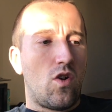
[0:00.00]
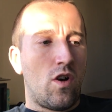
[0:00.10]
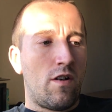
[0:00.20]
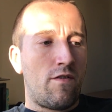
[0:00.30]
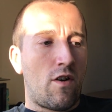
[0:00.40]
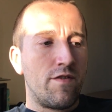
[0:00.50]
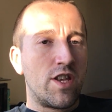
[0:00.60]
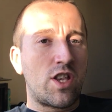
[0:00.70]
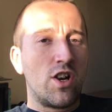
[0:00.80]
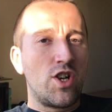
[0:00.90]
of
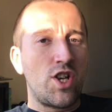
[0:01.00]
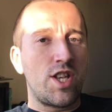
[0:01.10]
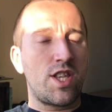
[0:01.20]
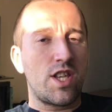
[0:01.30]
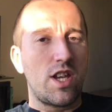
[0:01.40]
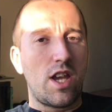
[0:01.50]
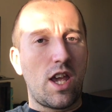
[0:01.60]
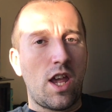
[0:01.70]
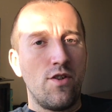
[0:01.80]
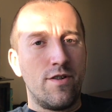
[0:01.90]
the searches
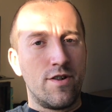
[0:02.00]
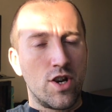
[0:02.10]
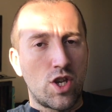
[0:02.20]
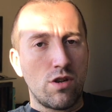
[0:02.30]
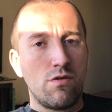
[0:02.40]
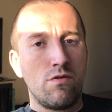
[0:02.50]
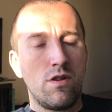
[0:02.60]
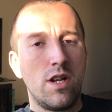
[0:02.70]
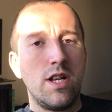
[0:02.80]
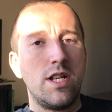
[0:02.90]
in order
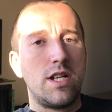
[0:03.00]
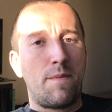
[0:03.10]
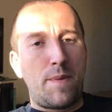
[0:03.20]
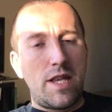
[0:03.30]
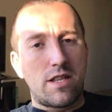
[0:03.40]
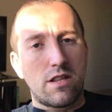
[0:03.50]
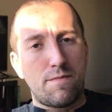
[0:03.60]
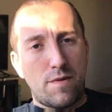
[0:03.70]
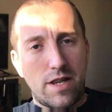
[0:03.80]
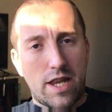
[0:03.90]
to appease to
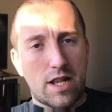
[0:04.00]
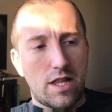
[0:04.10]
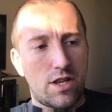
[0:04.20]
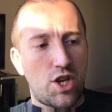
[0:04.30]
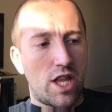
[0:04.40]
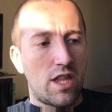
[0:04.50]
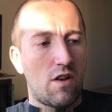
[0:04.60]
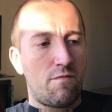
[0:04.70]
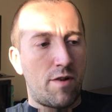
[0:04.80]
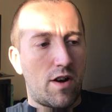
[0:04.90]
the political agenda
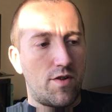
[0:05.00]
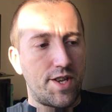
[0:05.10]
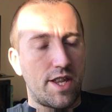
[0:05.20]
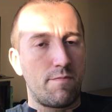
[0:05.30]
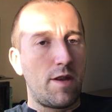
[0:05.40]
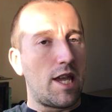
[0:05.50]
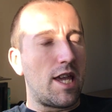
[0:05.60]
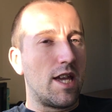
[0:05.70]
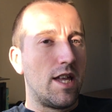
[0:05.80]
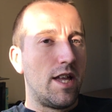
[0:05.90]
of powers that
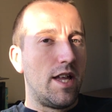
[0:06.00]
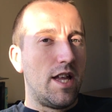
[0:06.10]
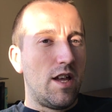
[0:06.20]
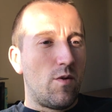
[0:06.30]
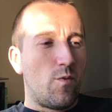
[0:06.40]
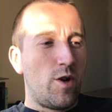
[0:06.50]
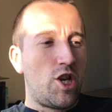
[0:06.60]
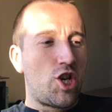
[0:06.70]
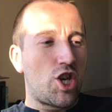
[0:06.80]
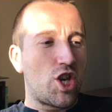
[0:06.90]
be,
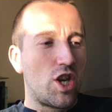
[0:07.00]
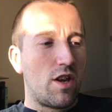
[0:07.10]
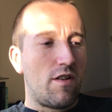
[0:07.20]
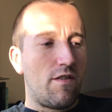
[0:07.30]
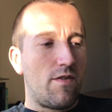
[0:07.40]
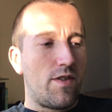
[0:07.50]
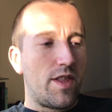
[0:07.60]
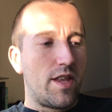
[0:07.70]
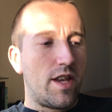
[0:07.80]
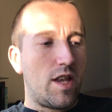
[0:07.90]
which
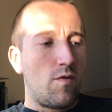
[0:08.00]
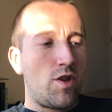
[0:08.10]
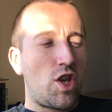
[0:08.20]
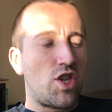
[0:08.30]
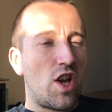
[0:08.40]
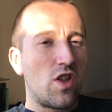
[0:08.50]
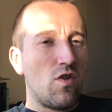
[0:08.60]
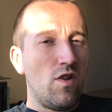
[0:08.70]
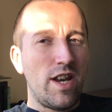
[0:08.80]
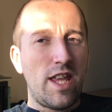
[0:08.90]
is not
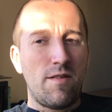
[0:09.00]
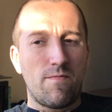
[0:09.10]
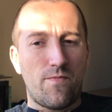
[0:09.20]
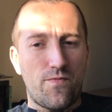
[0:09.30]
only